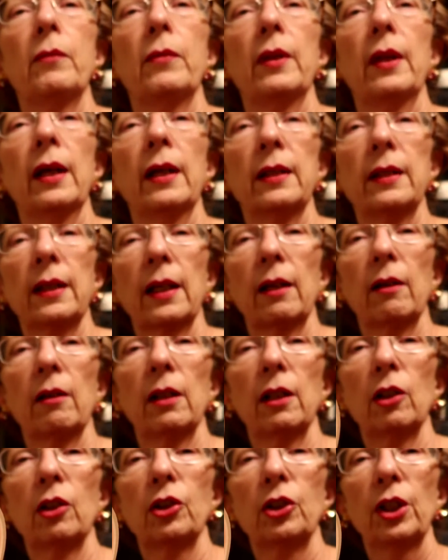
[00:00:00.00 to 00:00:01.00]
There's our
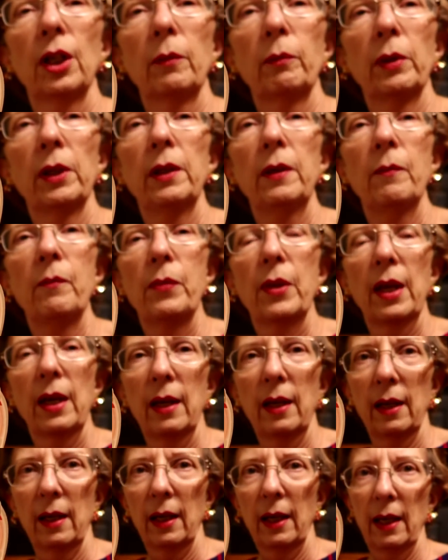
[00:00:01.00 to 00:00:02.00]
little shepherd,
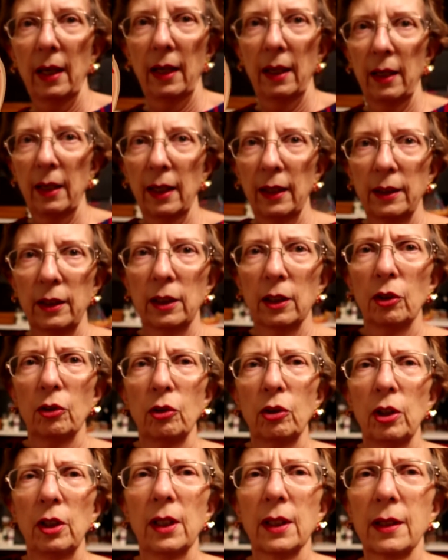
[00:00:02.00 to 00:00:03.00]
and I
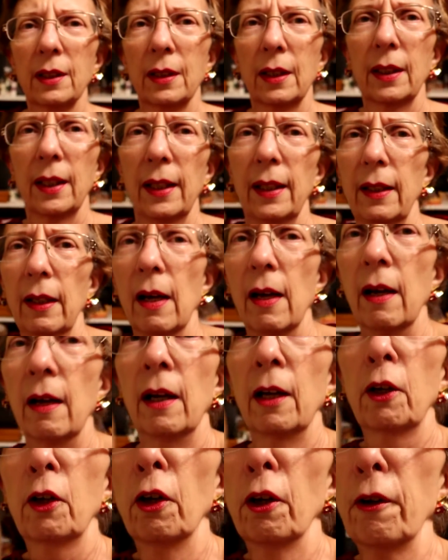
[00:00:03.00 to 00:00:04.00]
told you yesterday
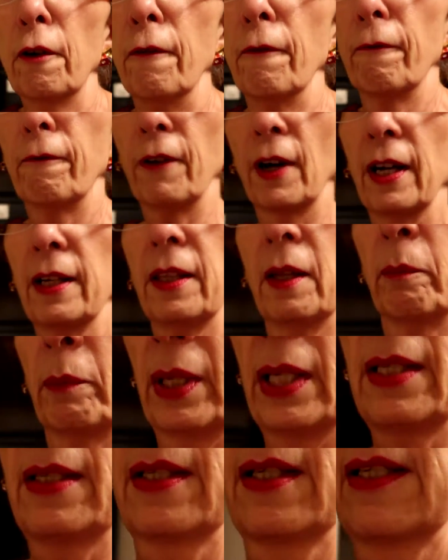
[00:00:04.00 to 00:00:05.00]
I couldn't find the
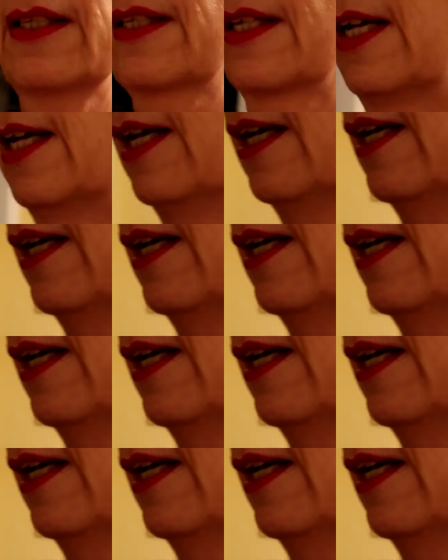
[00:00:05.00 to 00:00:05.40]
pieces.